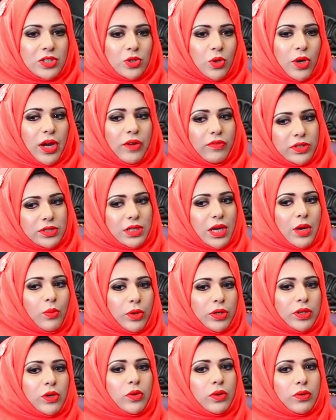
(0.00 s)
So every
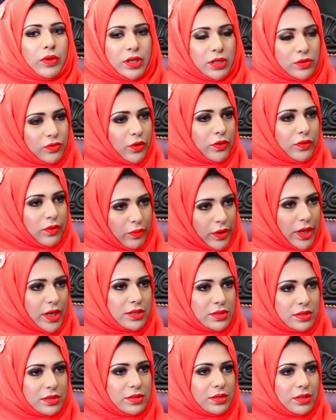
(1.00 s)
time when you're ready for the
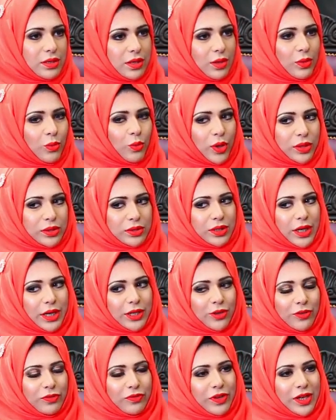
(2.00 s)
race, what
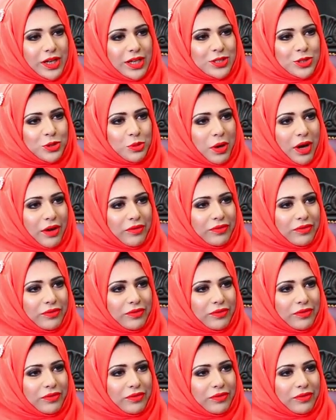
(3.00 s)
kind of feelings you